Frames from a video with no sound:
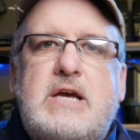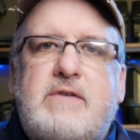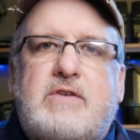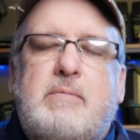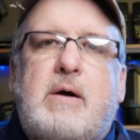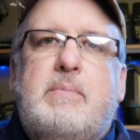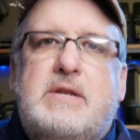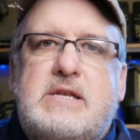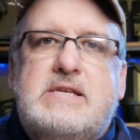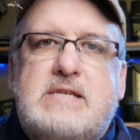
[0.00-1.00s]
have come up
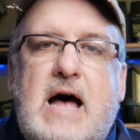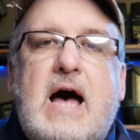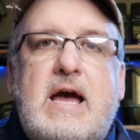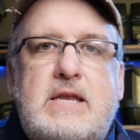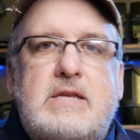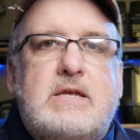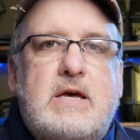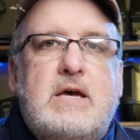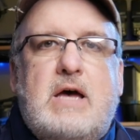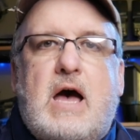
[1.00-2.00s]
and designed
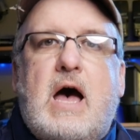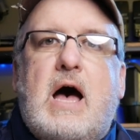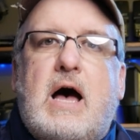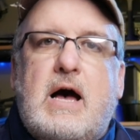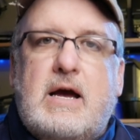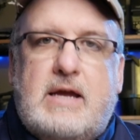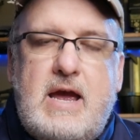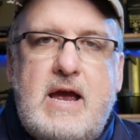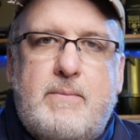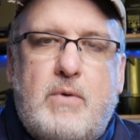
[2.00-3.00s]
a
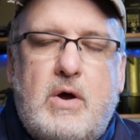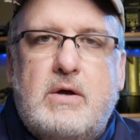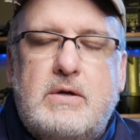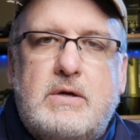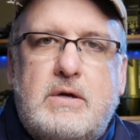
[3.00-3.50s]
camera